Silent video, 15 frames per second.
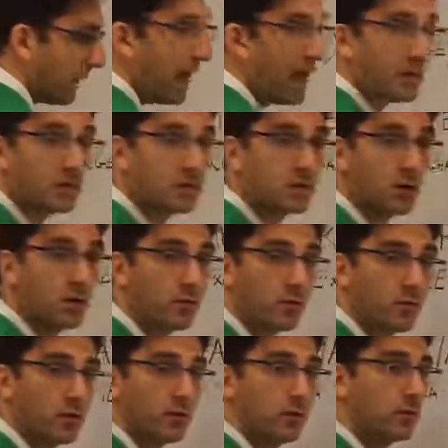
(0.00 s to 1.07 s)
ad
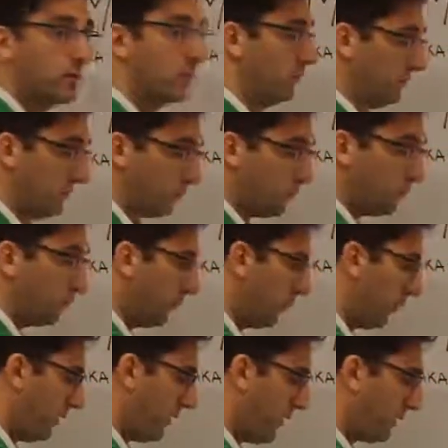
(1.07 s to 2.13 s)
server, the Google
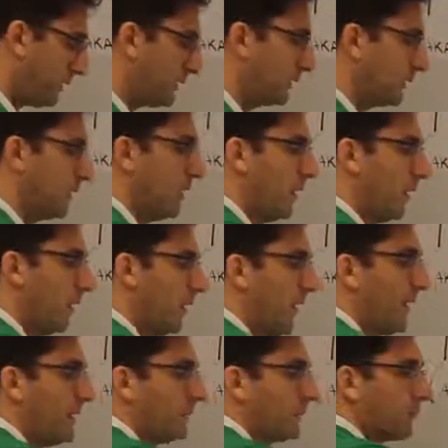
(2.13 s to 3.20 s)
product,
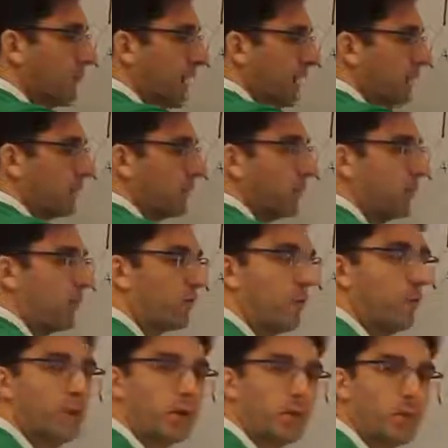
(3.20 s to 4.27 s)
buy direct
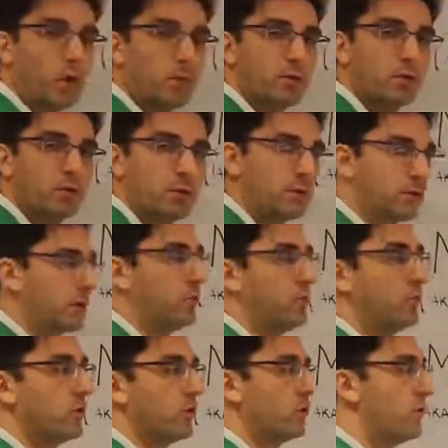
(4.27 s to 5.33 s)
from that publisher. So
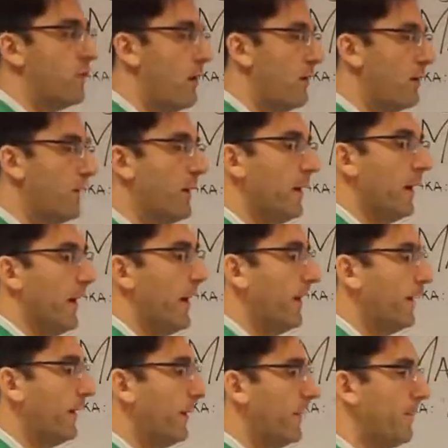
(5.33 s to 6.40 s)
you can run
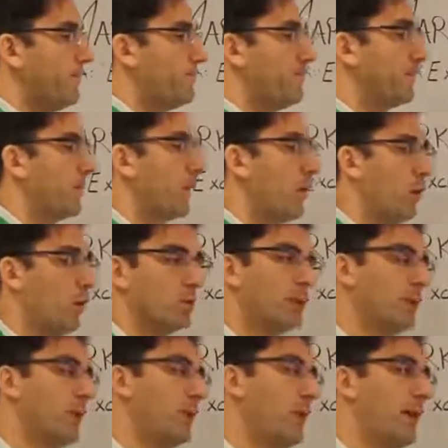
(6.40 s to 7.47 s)
on
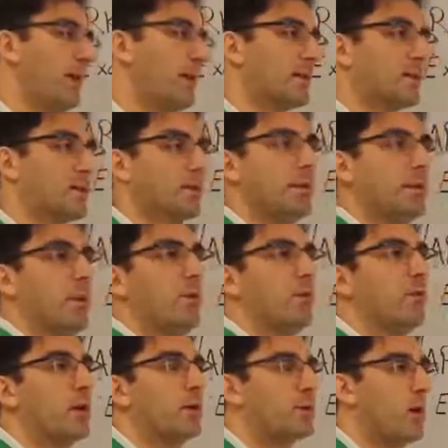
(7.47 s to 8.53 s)
CBS,
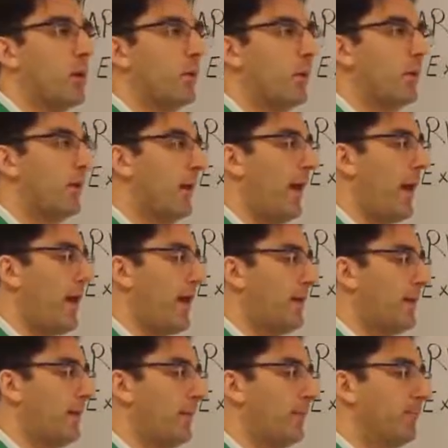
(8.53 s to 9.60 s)
for example,
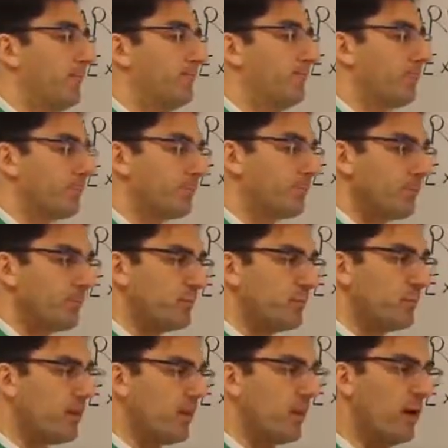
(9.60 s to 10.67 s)
an
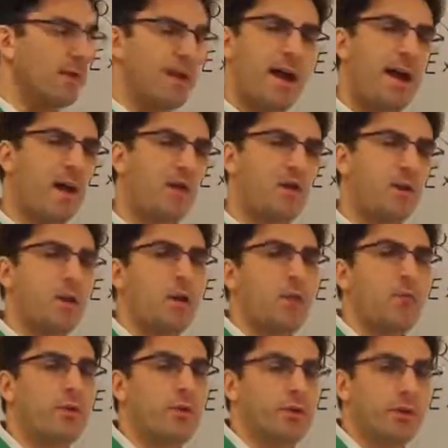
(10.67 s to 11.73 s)
ad
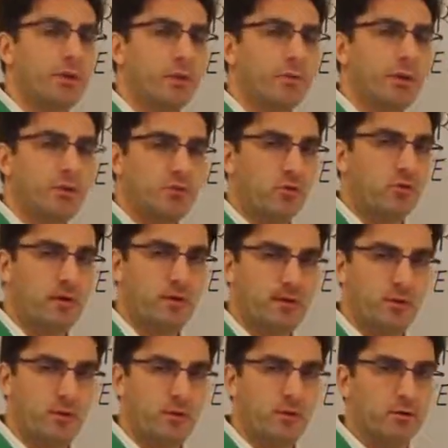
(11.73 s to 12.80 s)
featuring a picture of
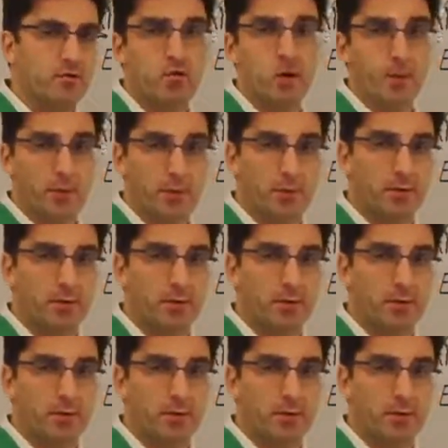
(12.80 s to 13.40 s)
President Trump,